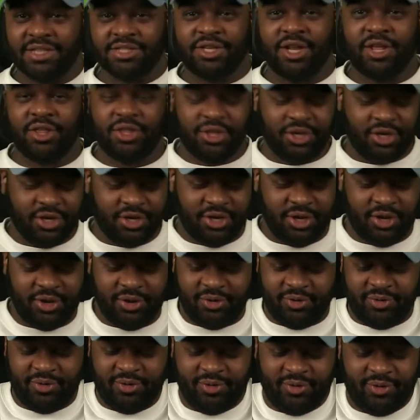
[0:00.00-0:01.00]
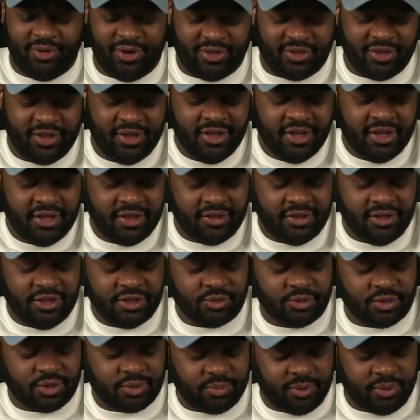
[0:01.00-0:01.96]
nothing to do with these ones.